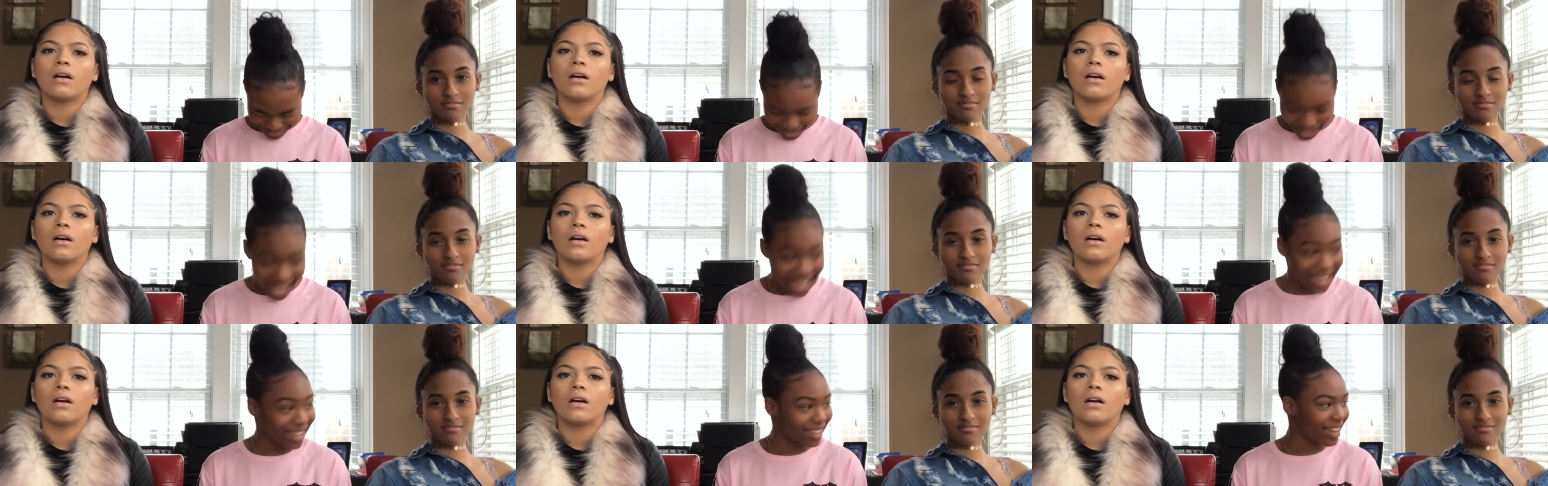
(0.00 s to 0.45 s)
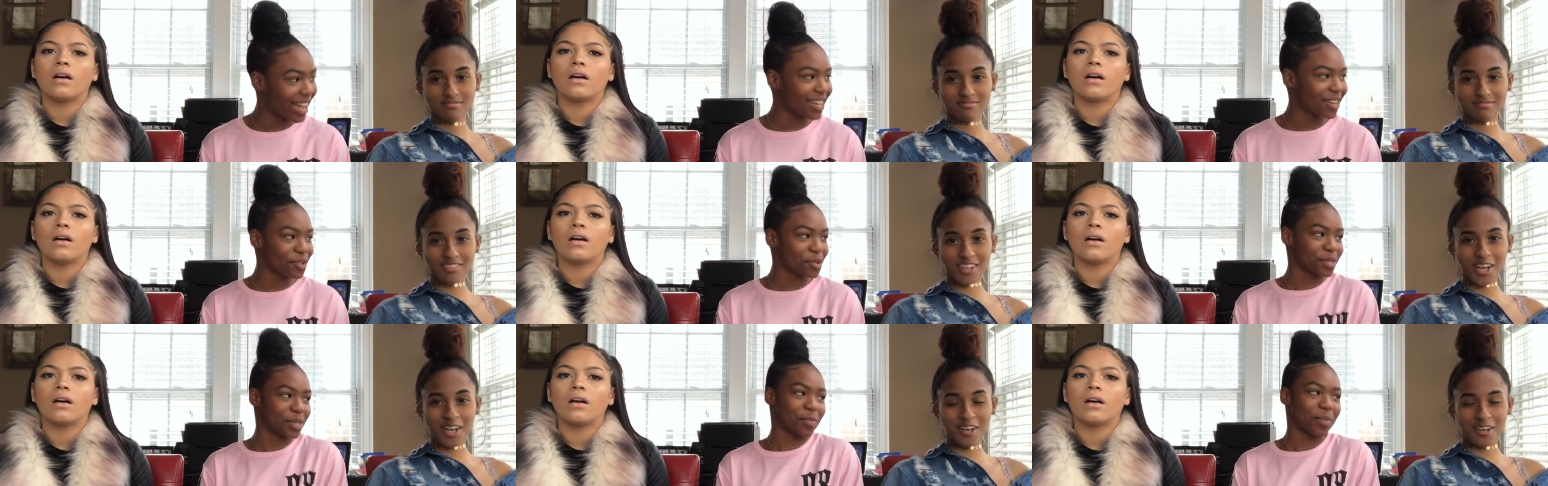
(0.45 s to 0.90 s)
Speaker 1: I know I
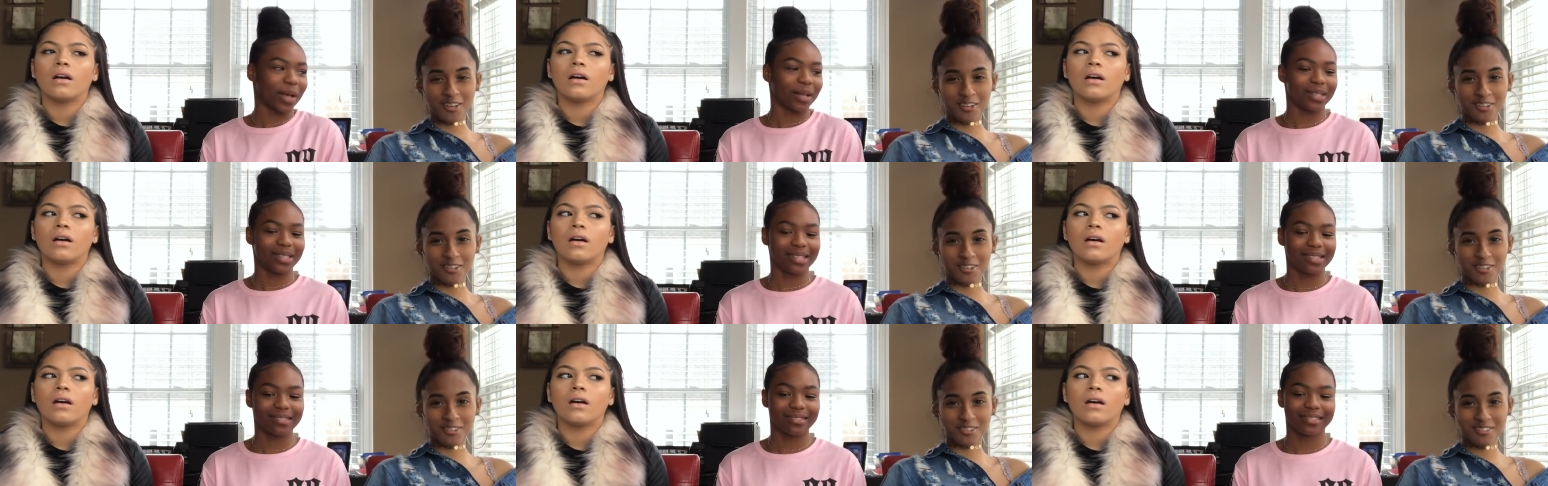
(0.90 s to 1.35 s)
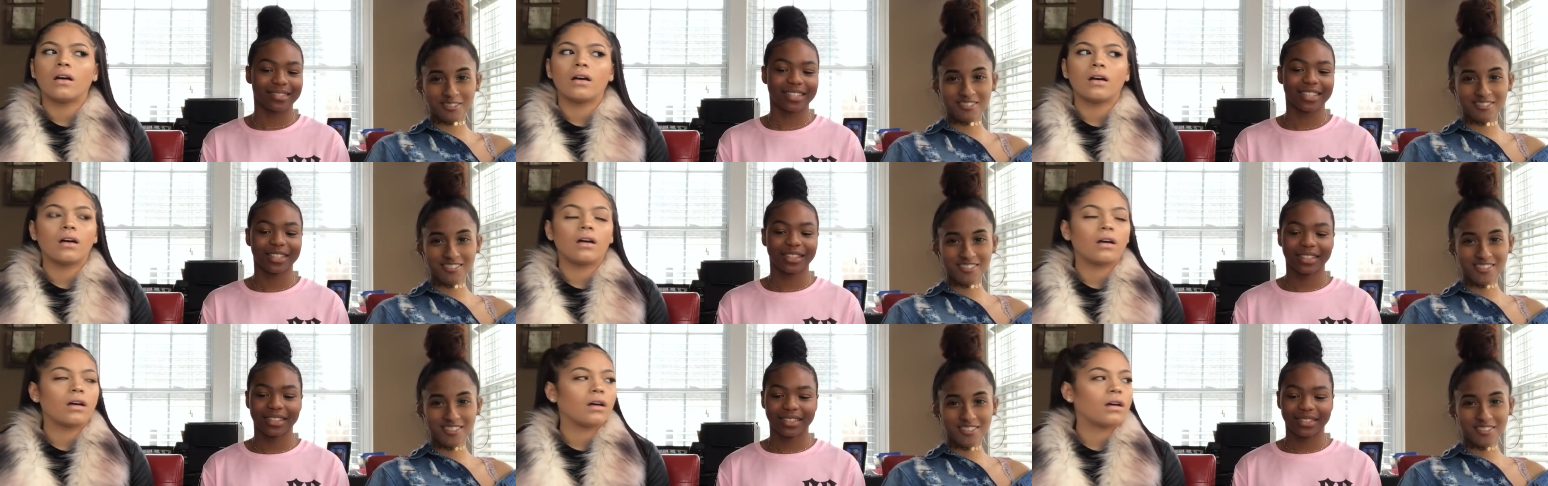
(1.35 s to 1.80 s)
know, this about you.
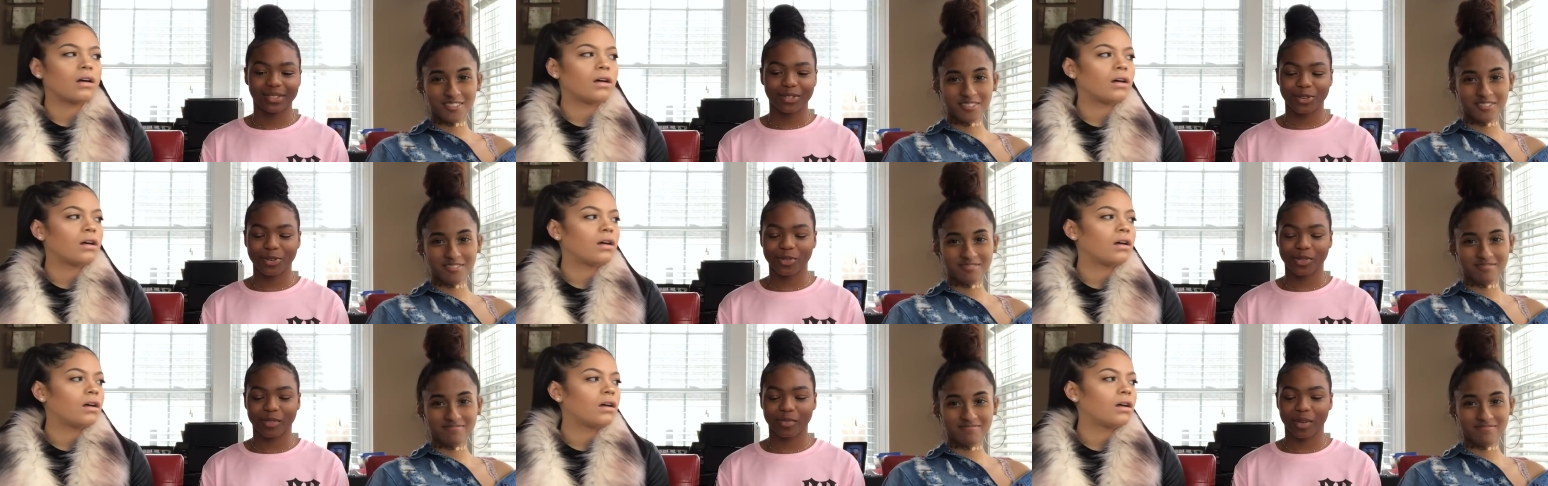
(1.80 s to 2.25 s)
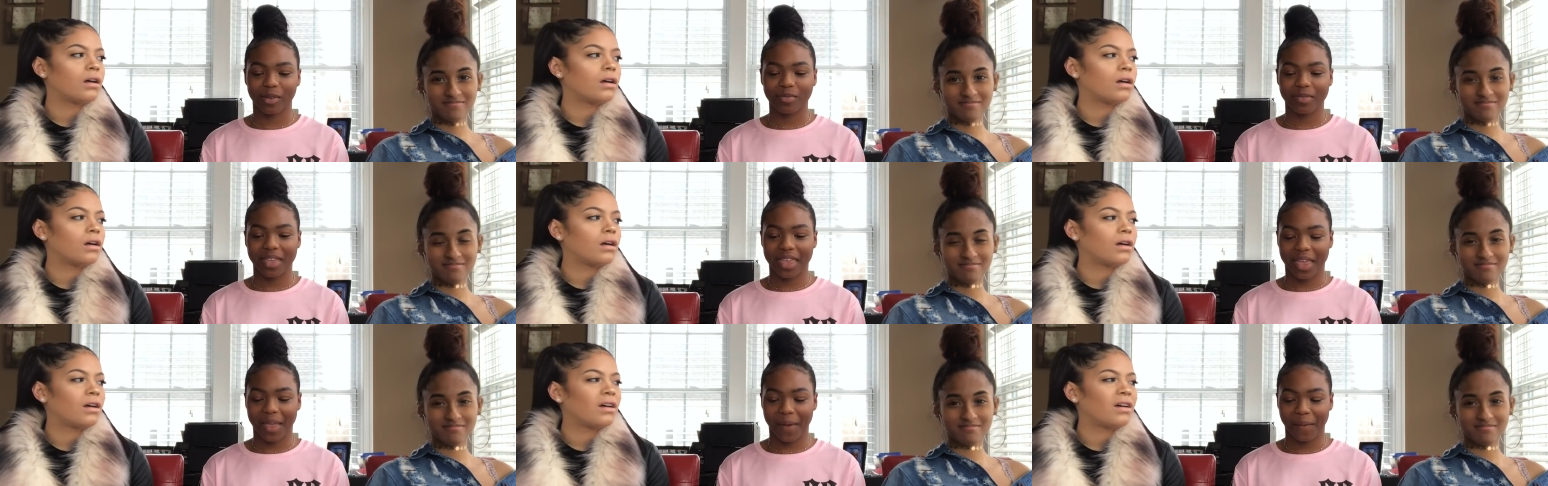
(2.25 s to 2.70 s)
You should know this about
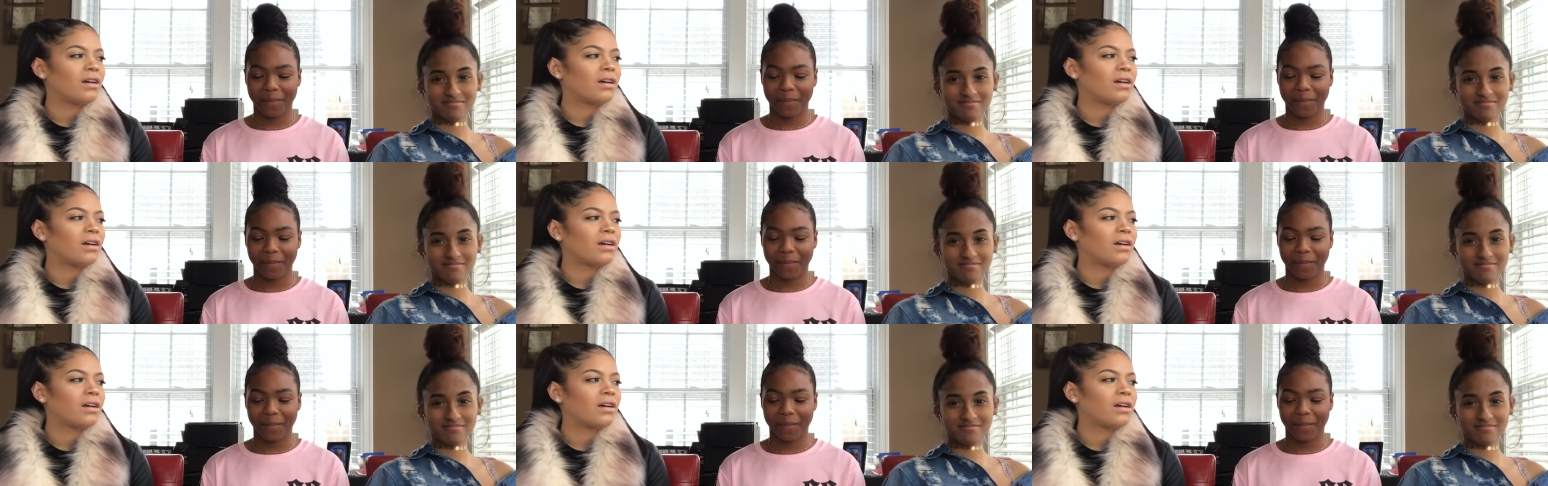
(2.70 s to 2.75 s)
me.